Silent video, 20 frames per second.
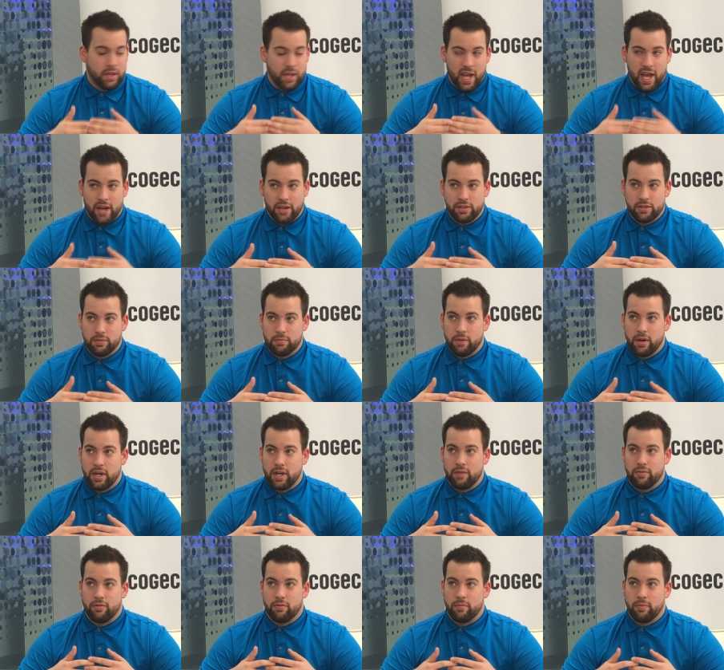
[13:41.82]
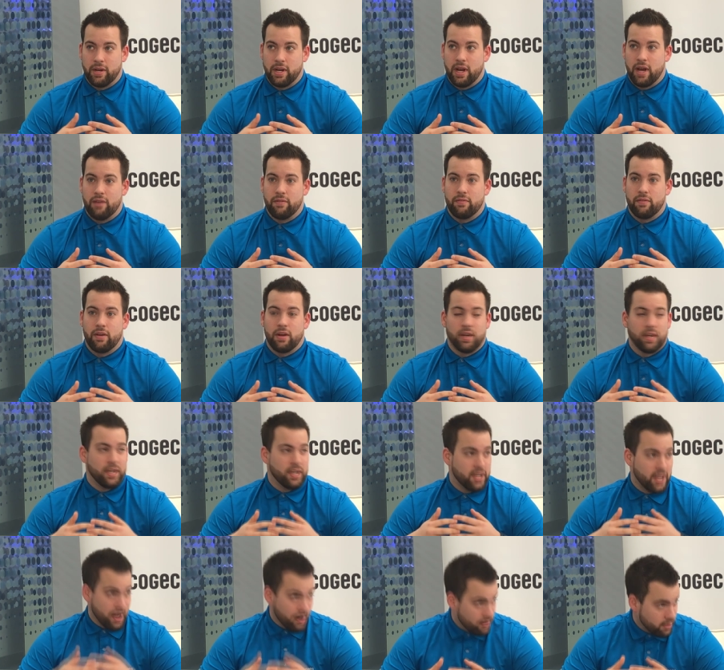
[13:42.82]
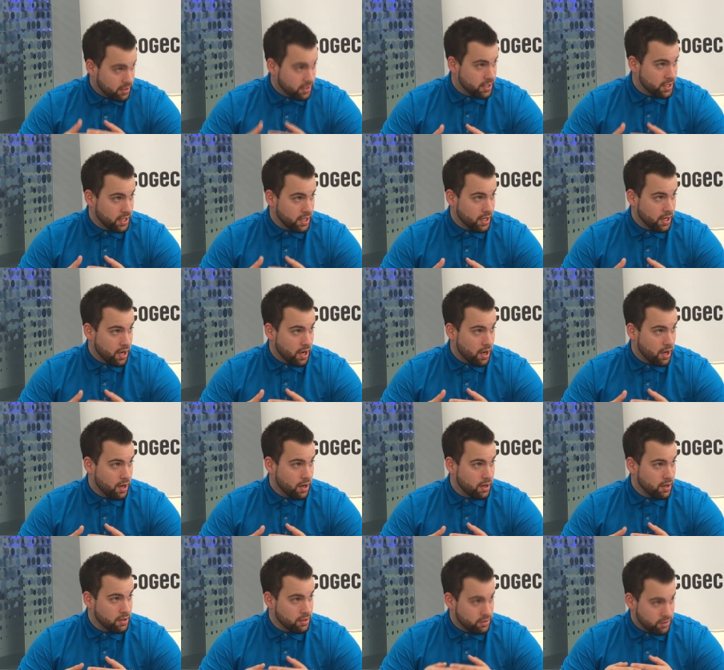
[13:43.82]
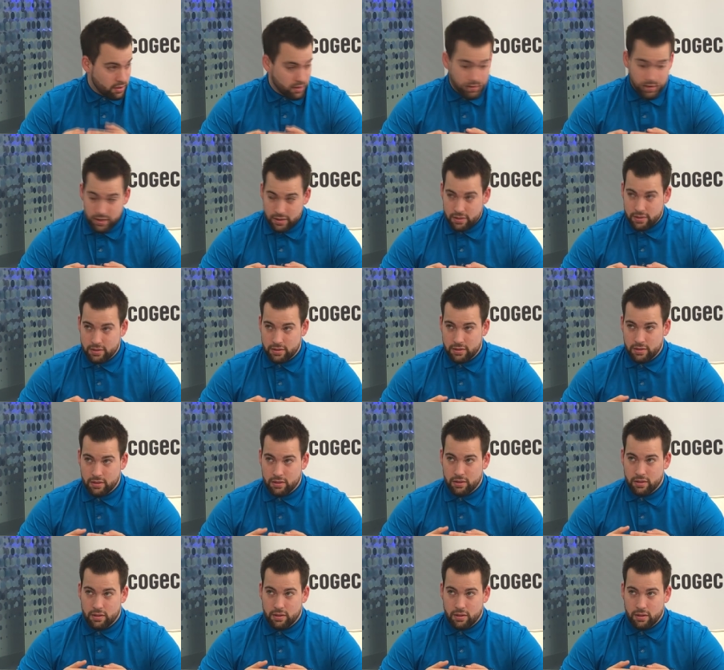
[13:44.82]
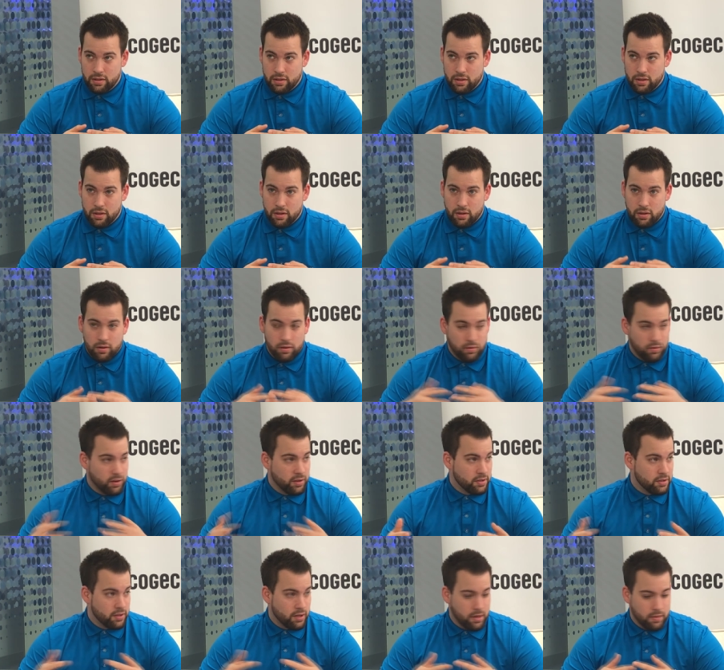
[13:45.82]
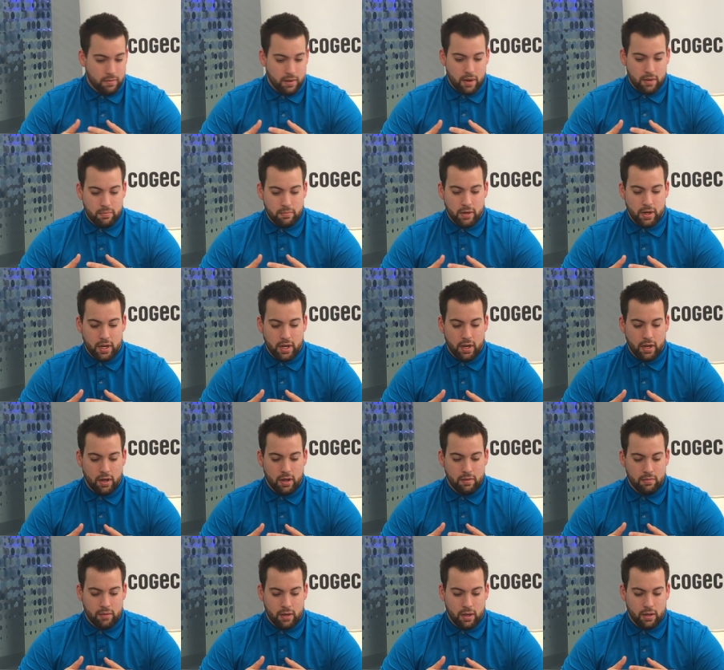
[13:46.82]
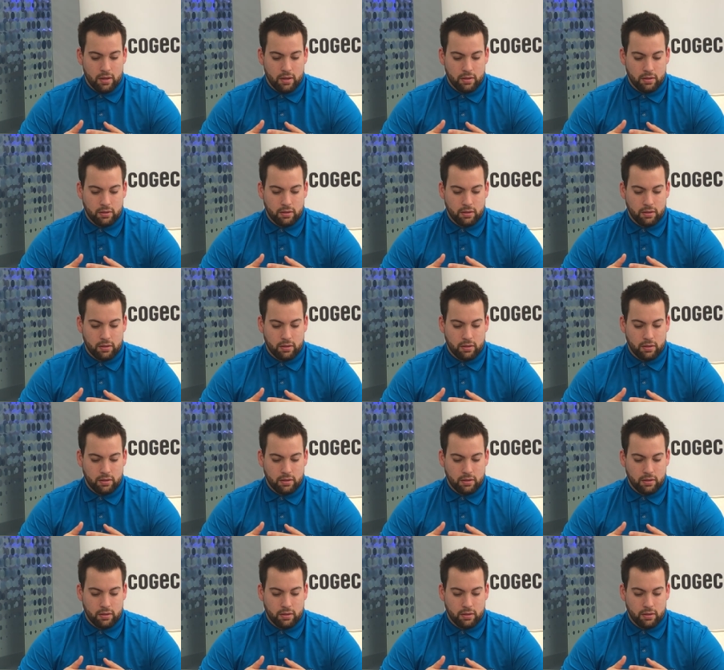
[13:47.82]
the extra money for me to have guaranteed service for a certain amount of money a month?